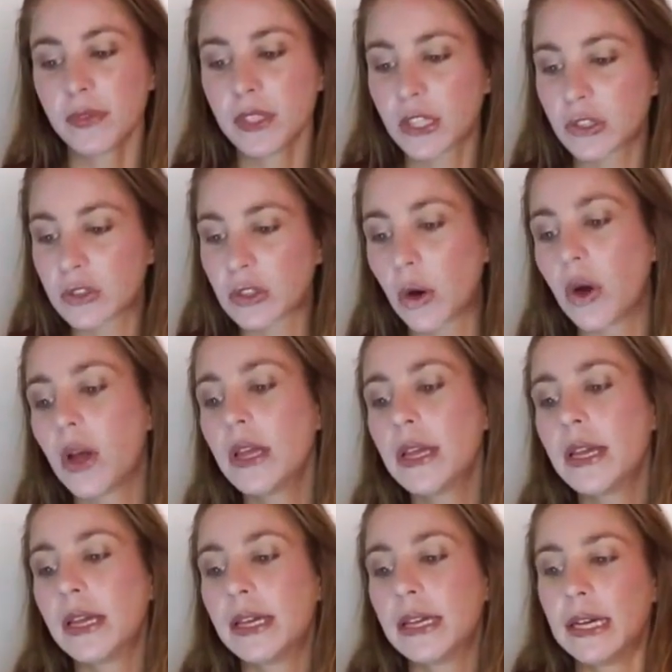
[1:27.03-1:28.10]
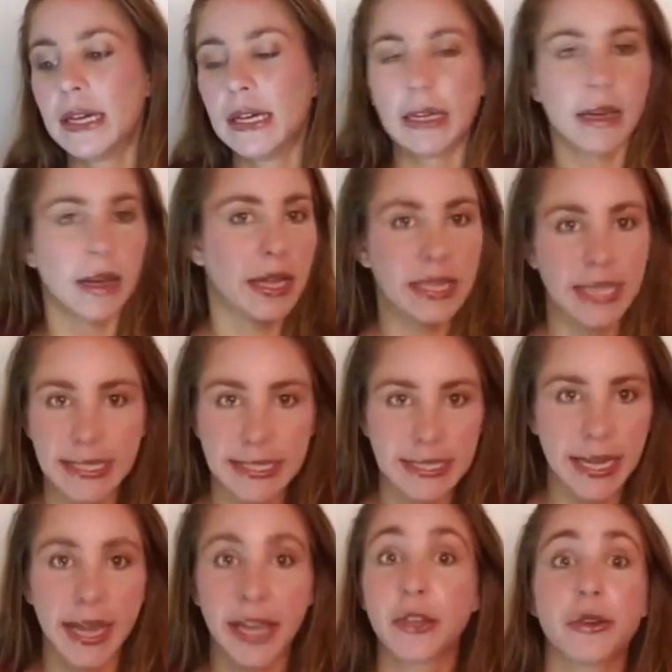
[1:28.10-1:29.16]
So let's
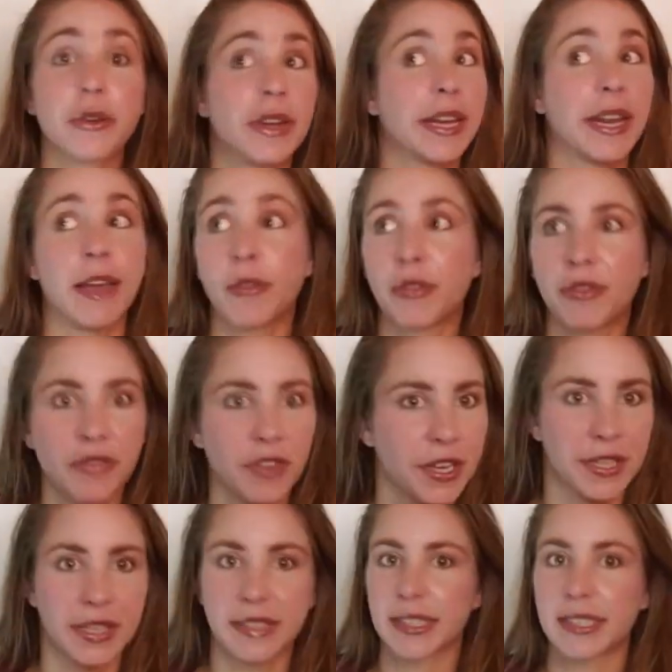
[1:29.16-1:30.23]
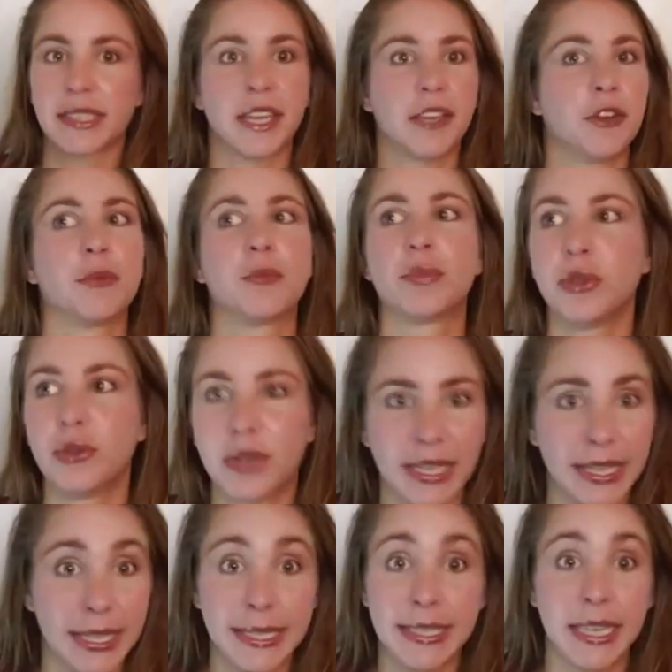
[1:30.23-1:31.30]
say you're in health and fitness. Let's say you're in
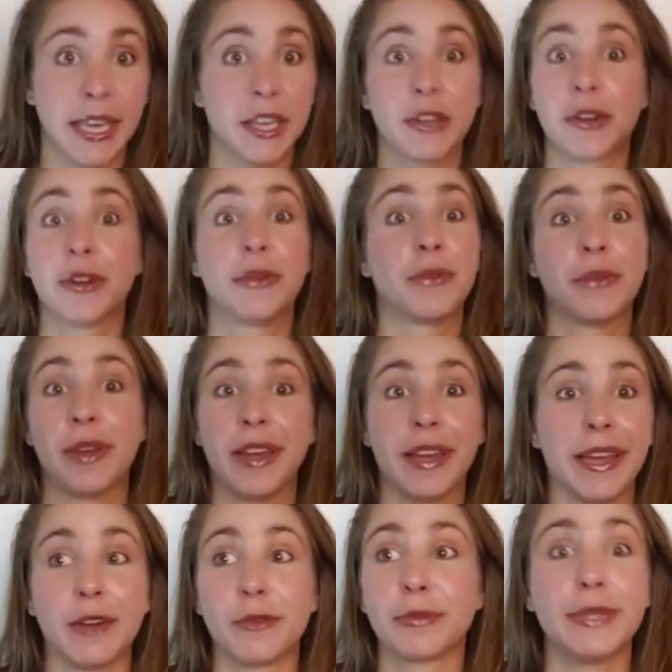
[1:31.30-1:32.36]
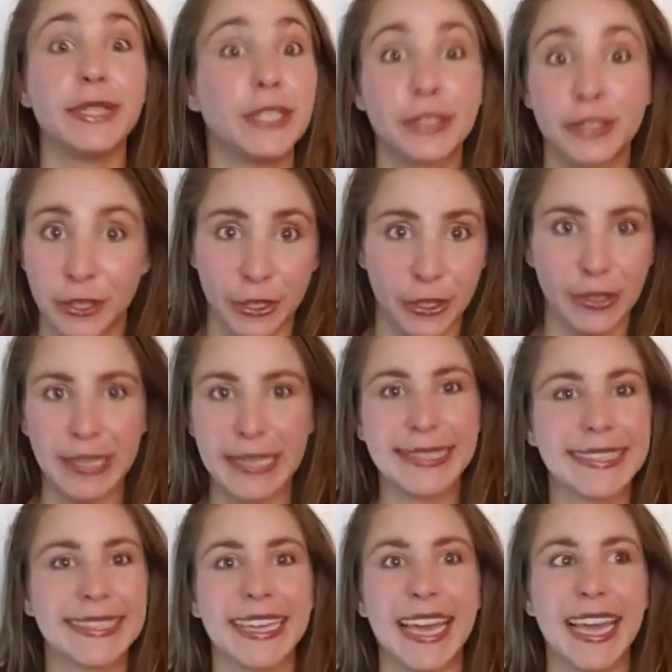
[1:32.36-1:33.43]
beauty. Let's say you're in a realtor.
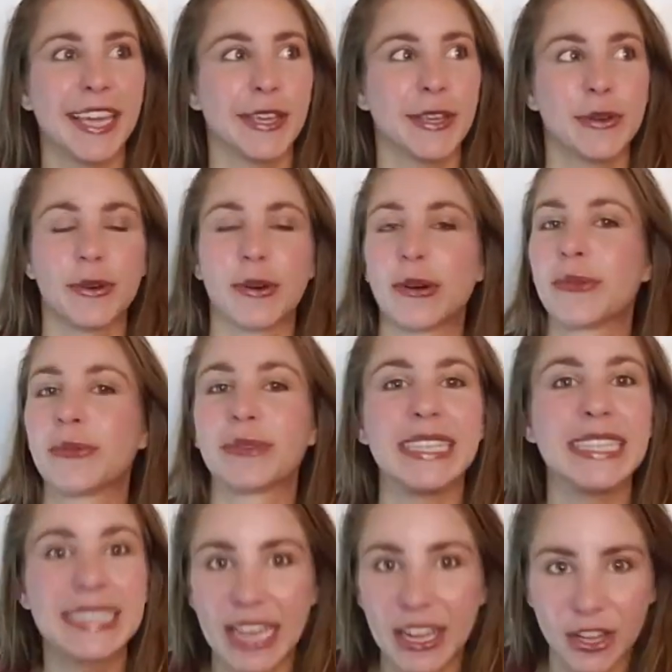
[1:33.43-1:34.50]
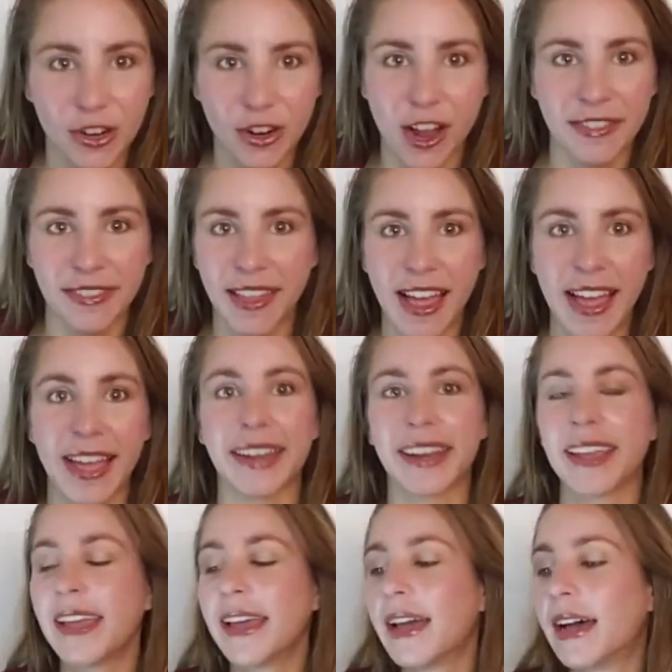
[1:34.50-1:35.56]
Let's say you're a reseller online.